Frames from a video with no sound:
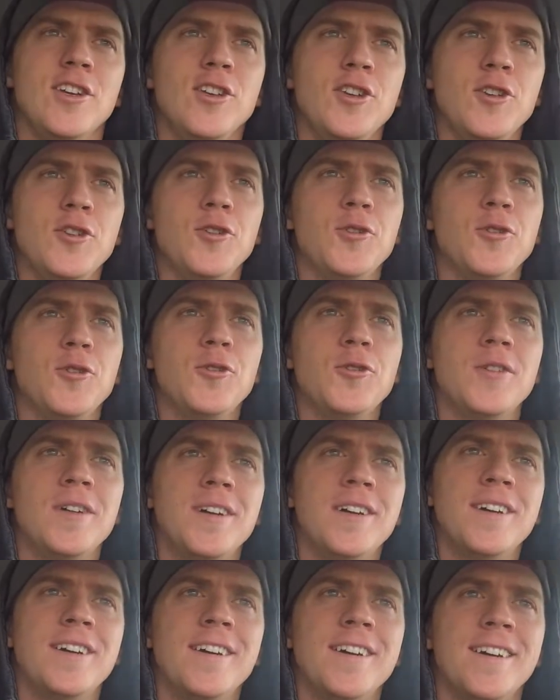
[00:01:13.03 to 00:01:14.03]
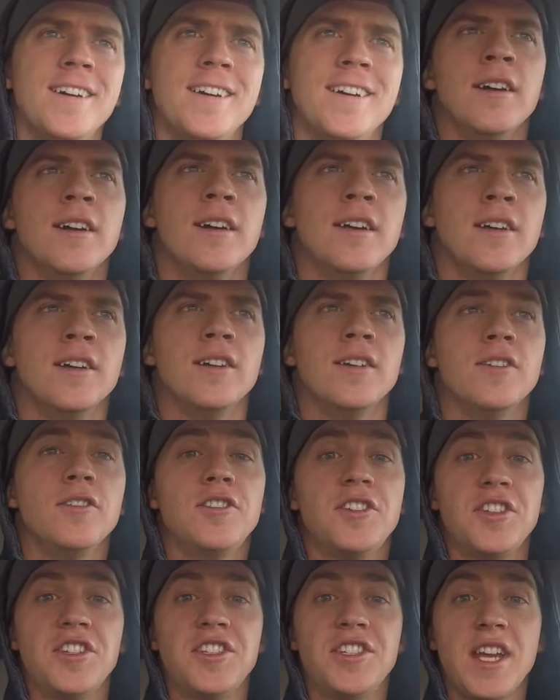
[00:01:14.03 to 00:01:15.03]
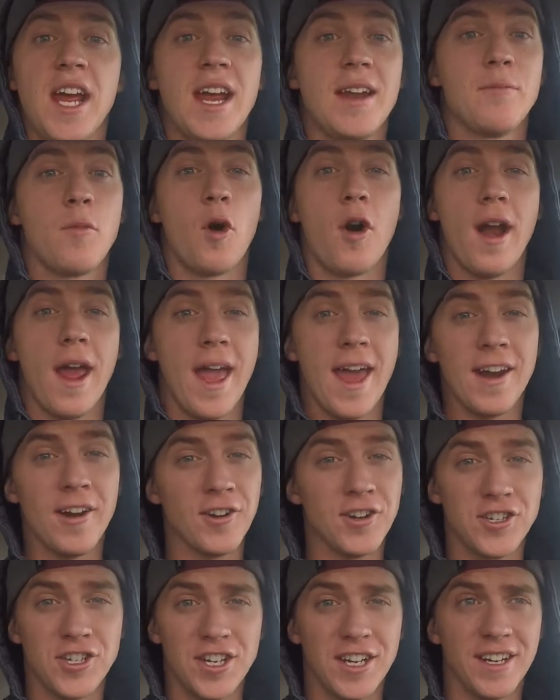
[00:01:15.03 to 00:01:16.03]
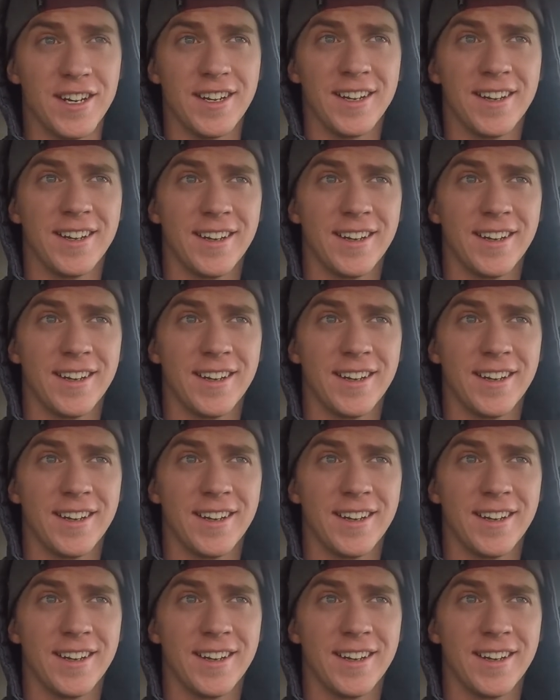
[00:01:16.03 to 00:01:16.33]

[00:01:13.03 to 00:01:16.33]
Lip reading: You sustain more energy,